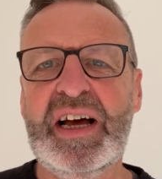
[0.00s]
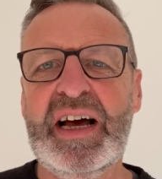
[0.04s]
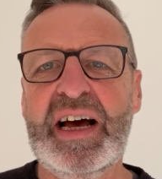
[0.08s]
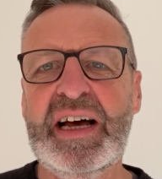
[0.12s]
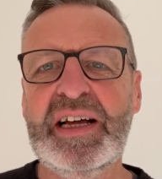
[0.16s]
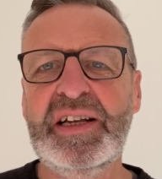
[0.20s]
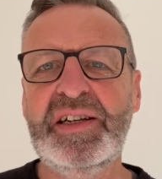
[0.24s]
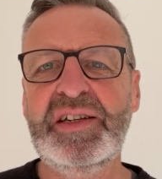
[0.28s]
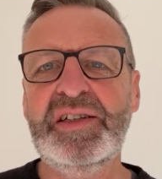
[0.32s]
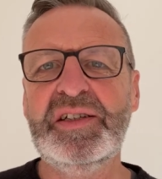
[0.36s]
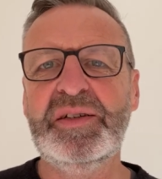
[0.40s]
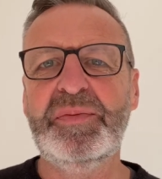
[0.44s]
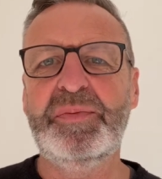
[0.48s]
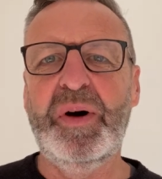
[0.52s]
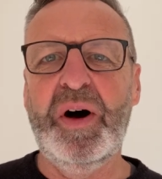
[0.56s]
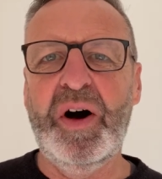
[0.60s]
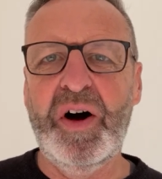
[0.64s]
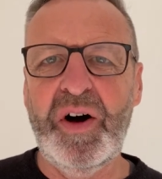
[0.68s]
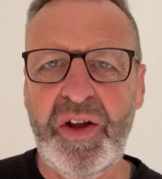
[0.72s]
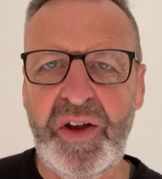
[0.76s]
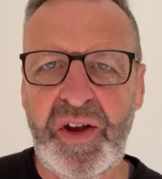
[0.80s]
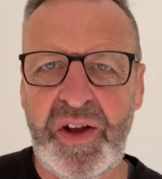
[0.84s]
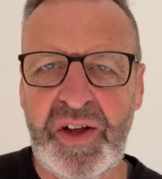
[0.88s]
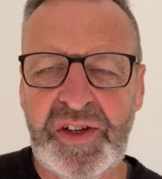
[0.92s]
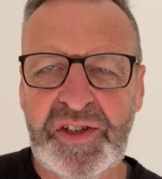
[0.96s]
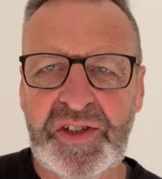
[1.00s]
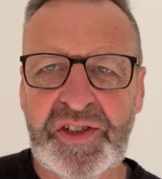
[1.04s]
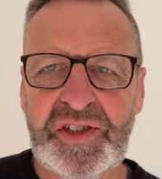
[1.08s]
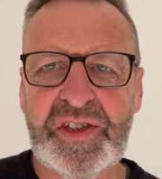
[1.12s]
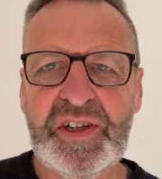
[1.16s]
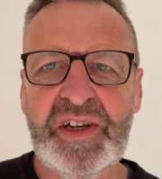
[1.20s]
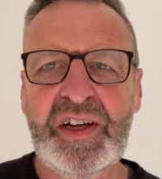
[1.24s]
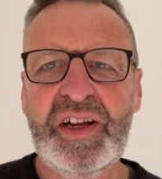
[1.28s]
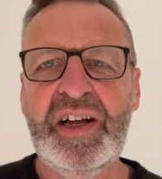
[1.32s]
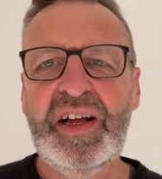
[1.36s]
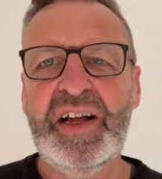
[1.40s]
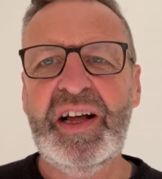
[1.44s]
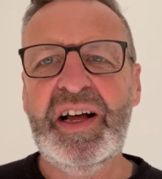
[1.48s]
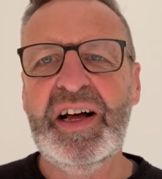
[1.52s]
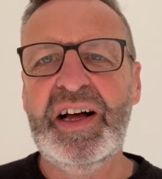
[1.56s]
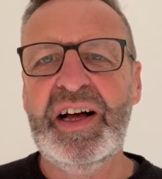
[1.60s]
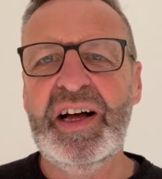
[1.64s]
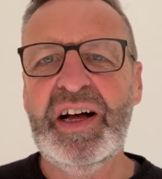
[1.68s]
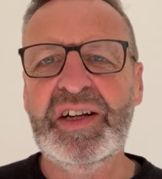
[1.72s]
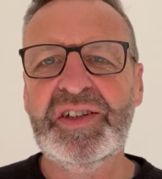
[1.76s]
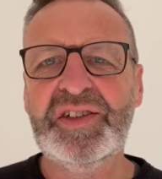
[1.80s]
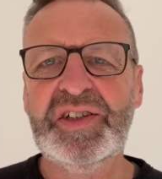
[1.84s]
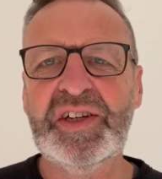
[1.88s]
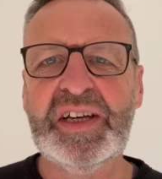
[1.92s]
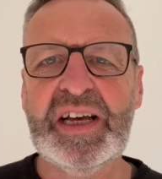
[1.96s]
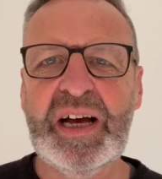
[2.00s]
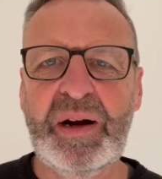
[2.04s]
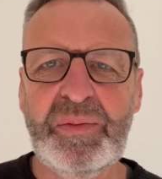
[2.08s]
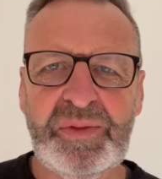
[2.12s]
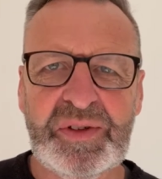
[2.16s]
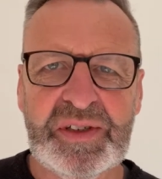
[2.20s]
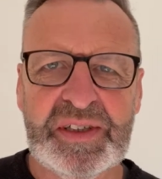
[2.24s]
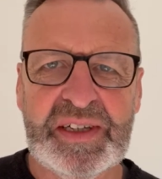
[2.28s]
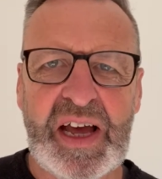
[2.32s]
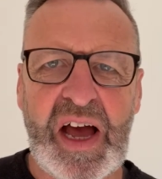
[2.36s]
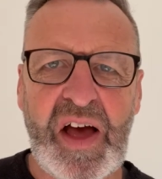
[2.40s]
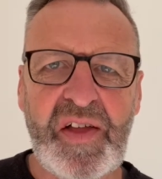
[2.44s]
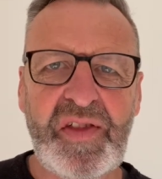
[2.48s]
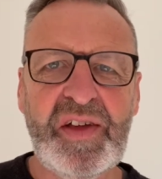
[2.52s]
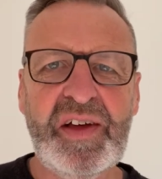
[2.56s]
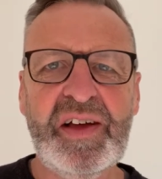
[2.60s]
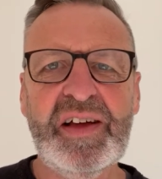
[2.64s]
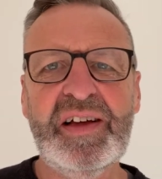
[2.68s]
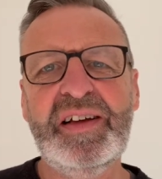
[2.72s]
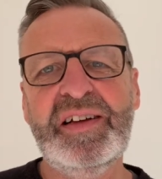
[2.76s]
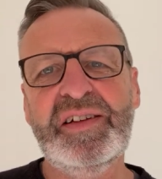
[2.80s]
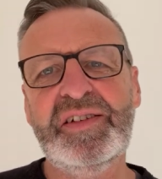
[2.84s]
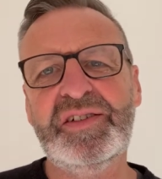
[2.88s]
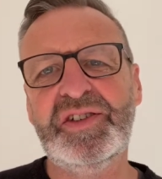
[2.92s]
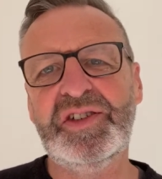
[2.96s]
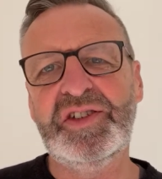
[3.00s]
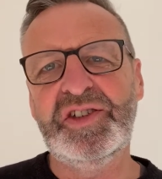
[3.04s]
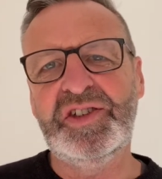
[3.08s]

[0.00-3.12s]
and partners to come together,